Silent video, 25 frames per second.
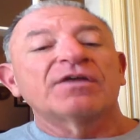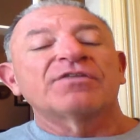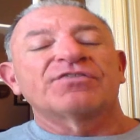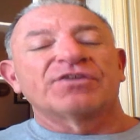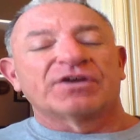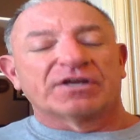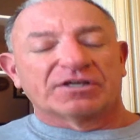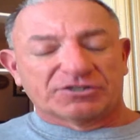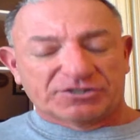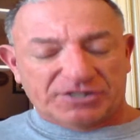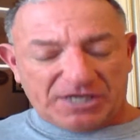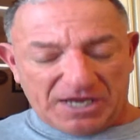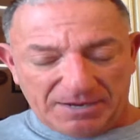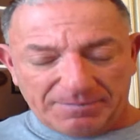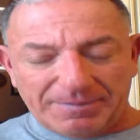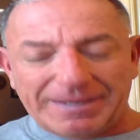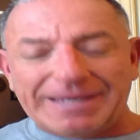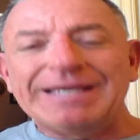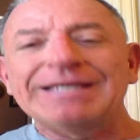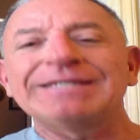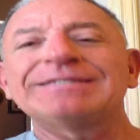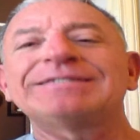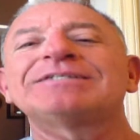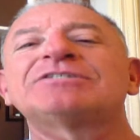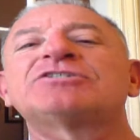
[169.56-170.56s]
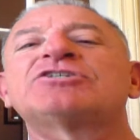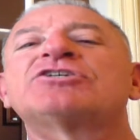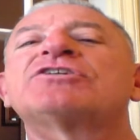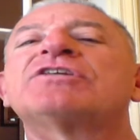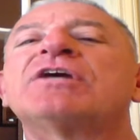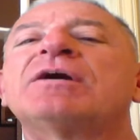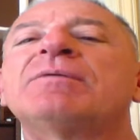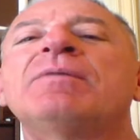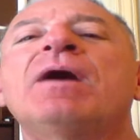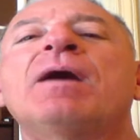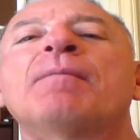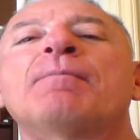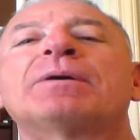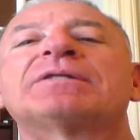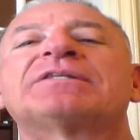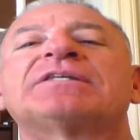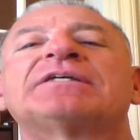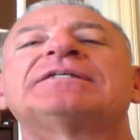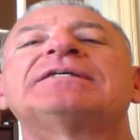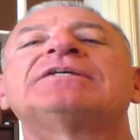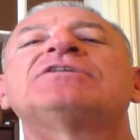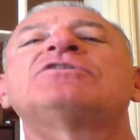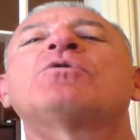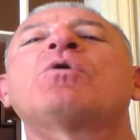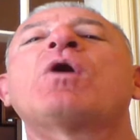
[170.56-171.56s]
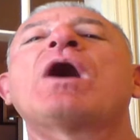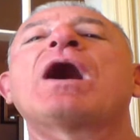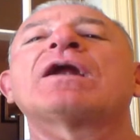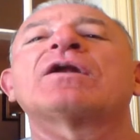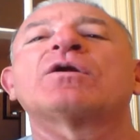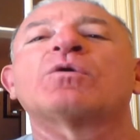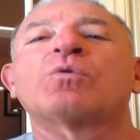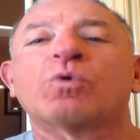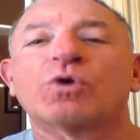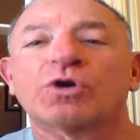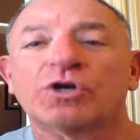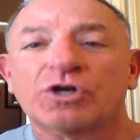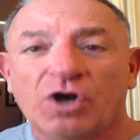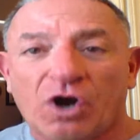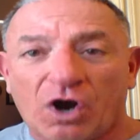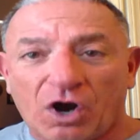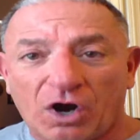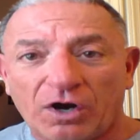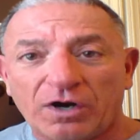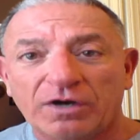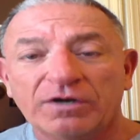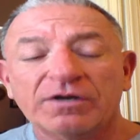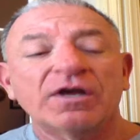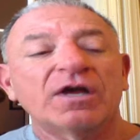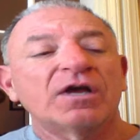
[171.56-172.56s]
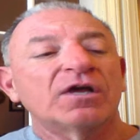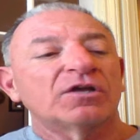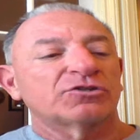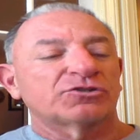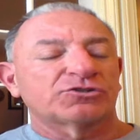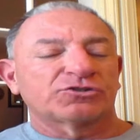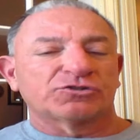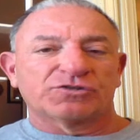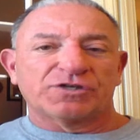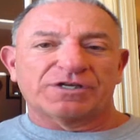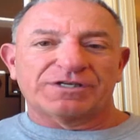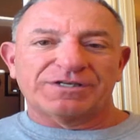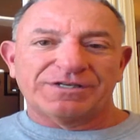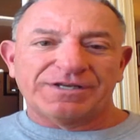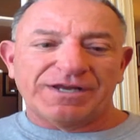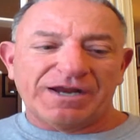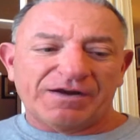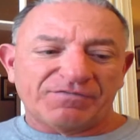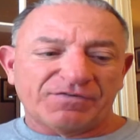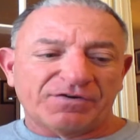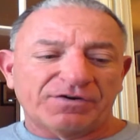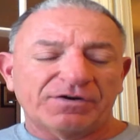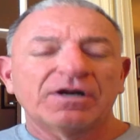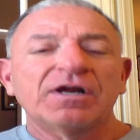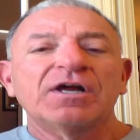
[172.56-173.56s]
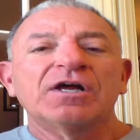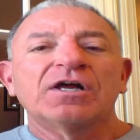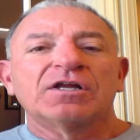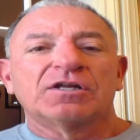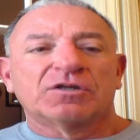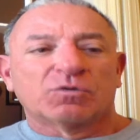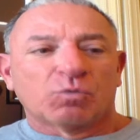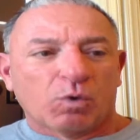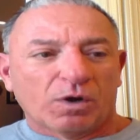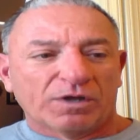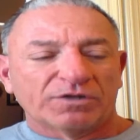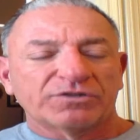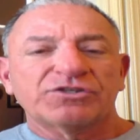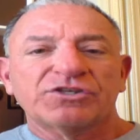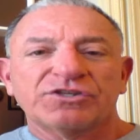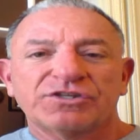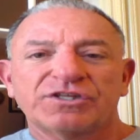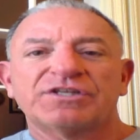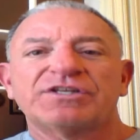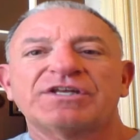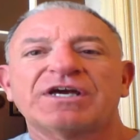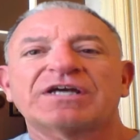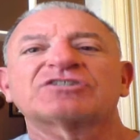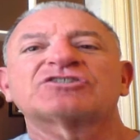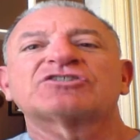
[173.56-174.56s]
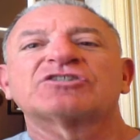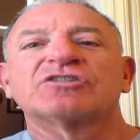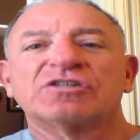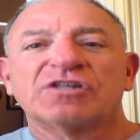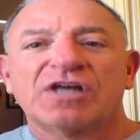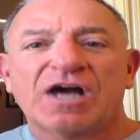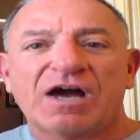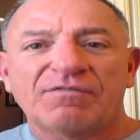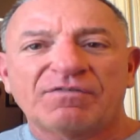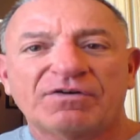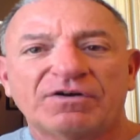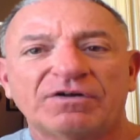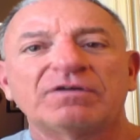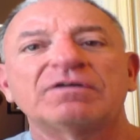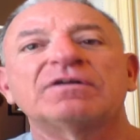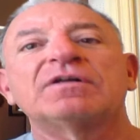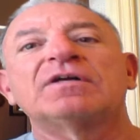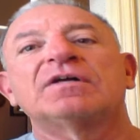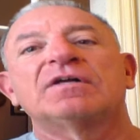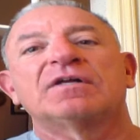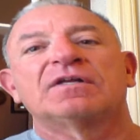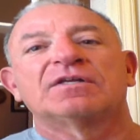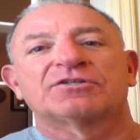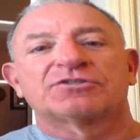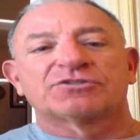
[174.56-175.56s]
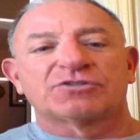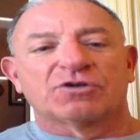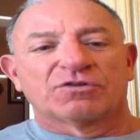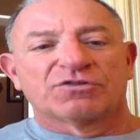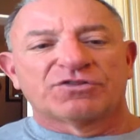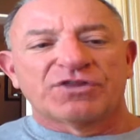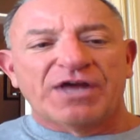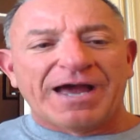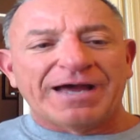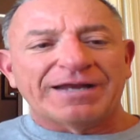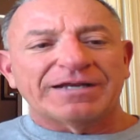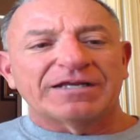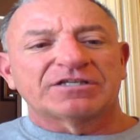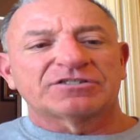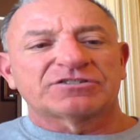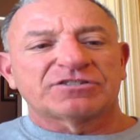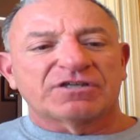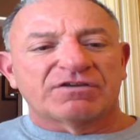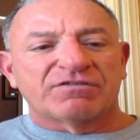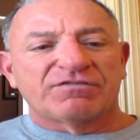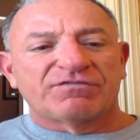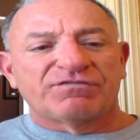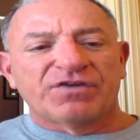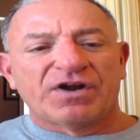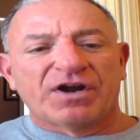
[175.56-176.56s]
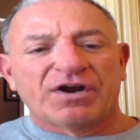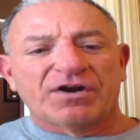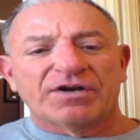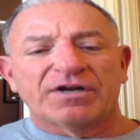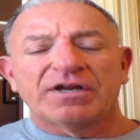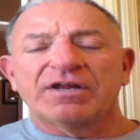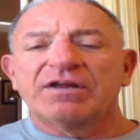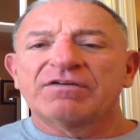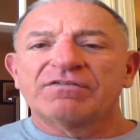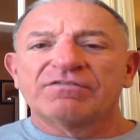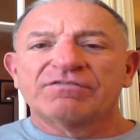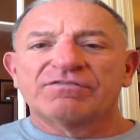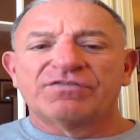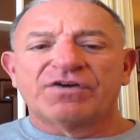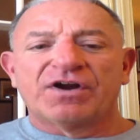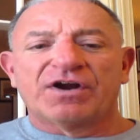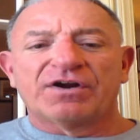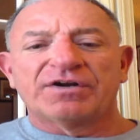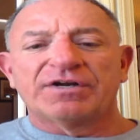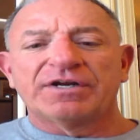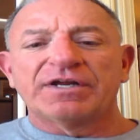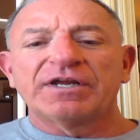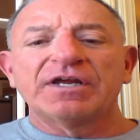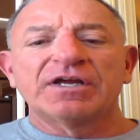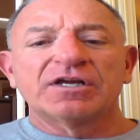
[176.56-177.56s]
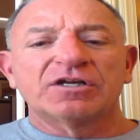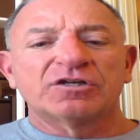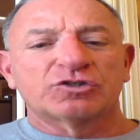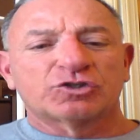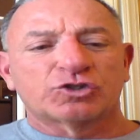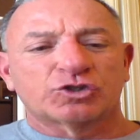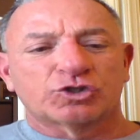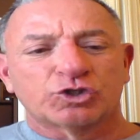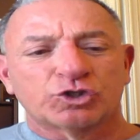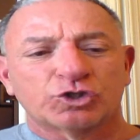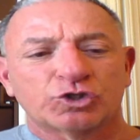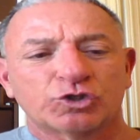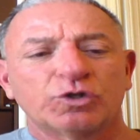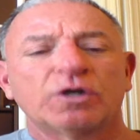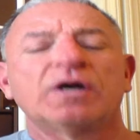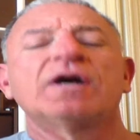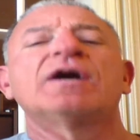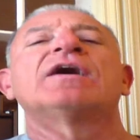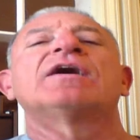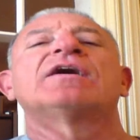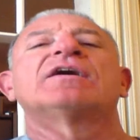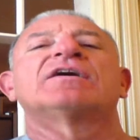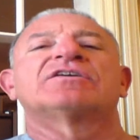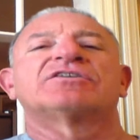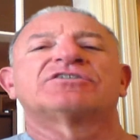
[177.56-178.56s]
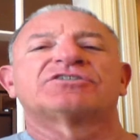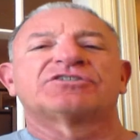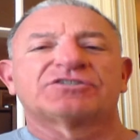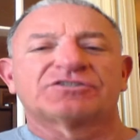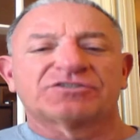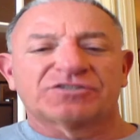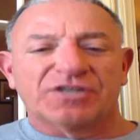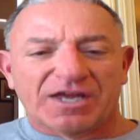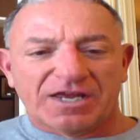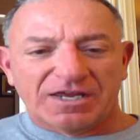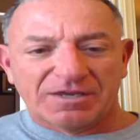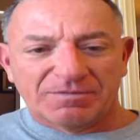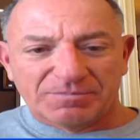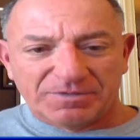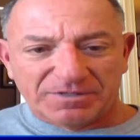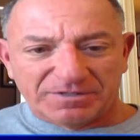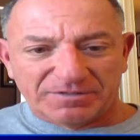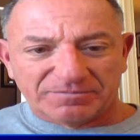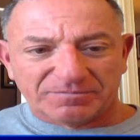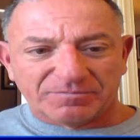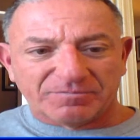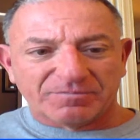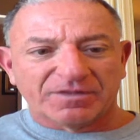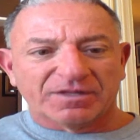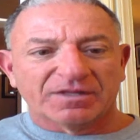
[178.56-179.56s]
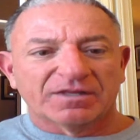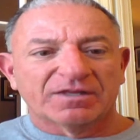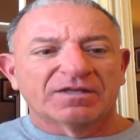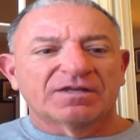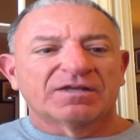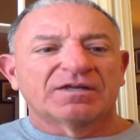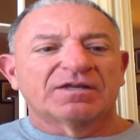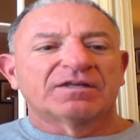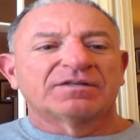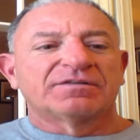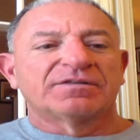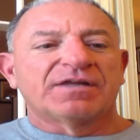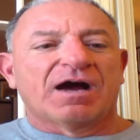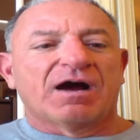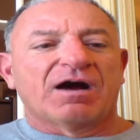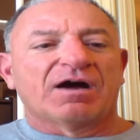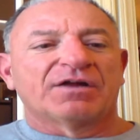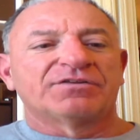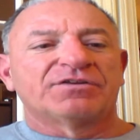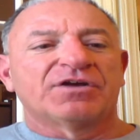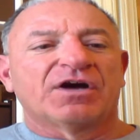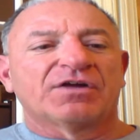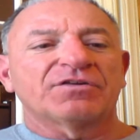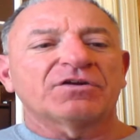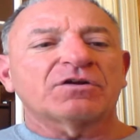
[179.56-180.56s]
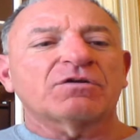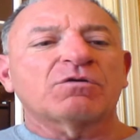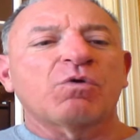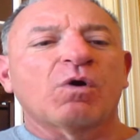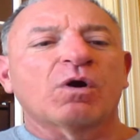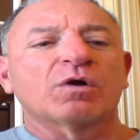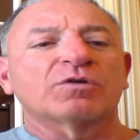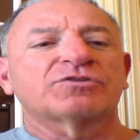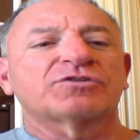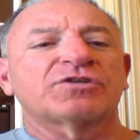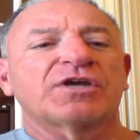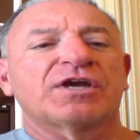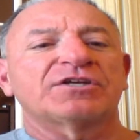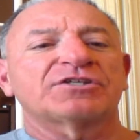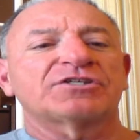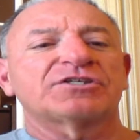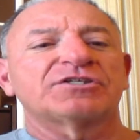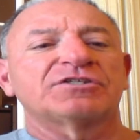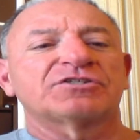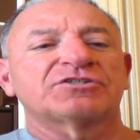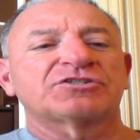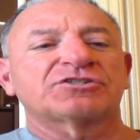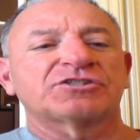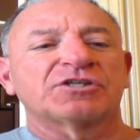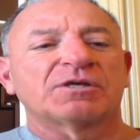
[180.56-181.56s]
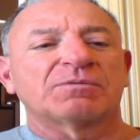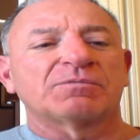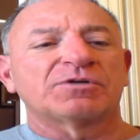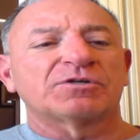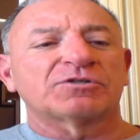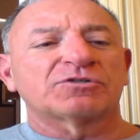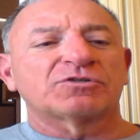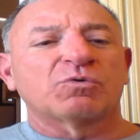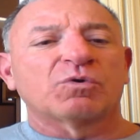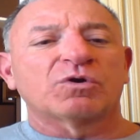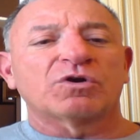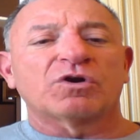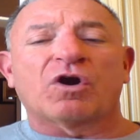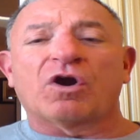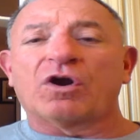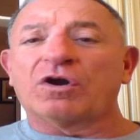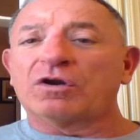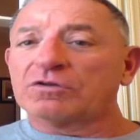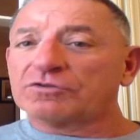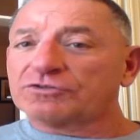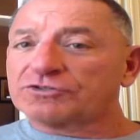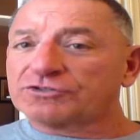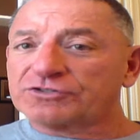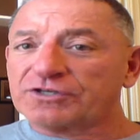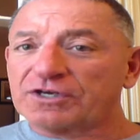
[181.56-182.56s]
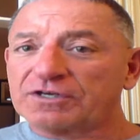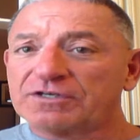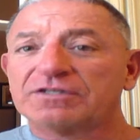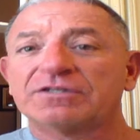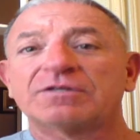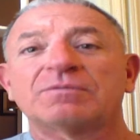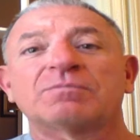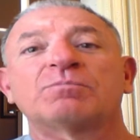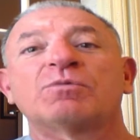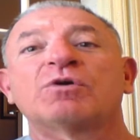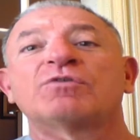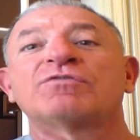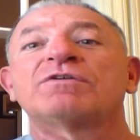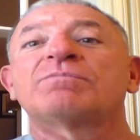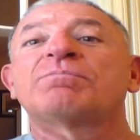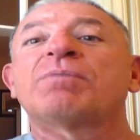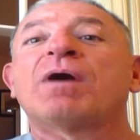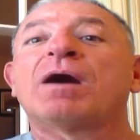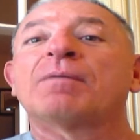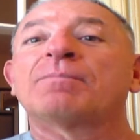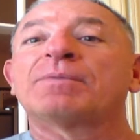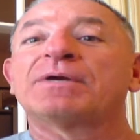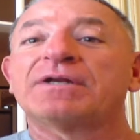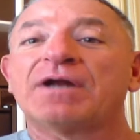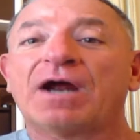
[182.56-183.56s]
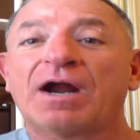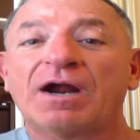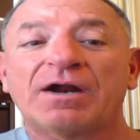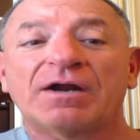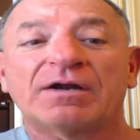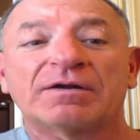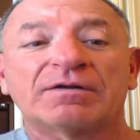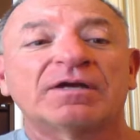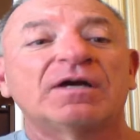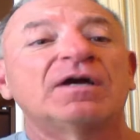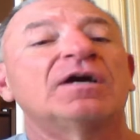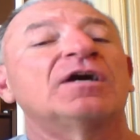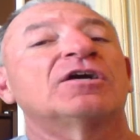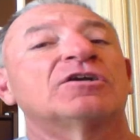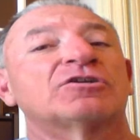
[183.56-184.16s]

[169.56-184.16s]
Things came easy to them, but they didn't know how to work hard, so they never went to the next level. So that is a very, very true statement. Now, another quotation is similar to what Arnold said in the movie Pumping Iron.